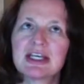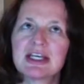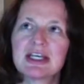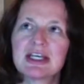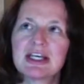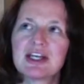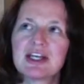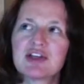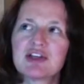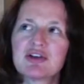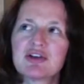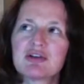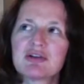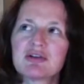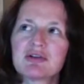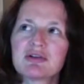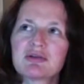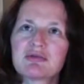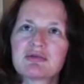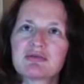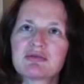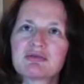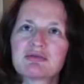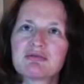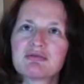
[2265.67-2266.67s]
In your
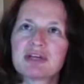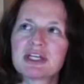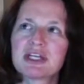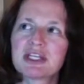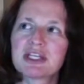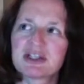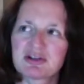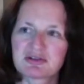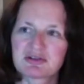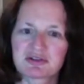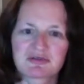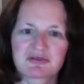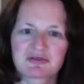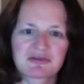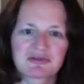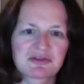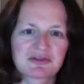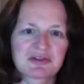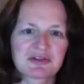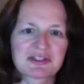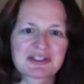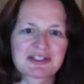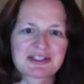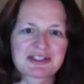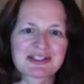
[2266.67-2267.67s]
many years of
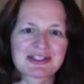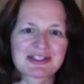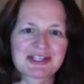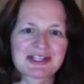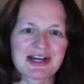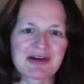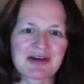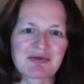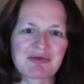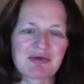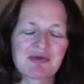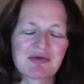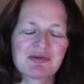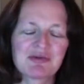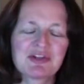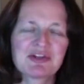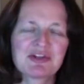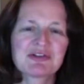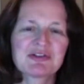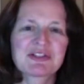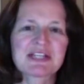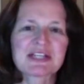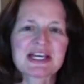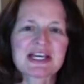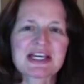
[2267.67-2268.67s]
doing this now, what would you
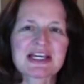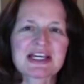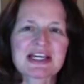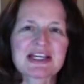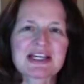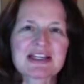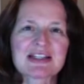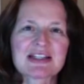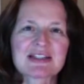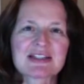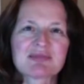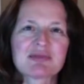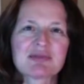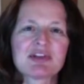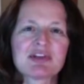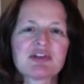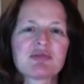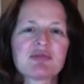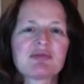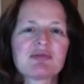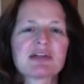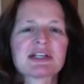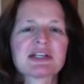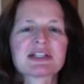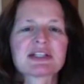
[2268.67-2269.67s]
say has been your
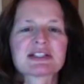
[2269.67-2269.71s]
biggest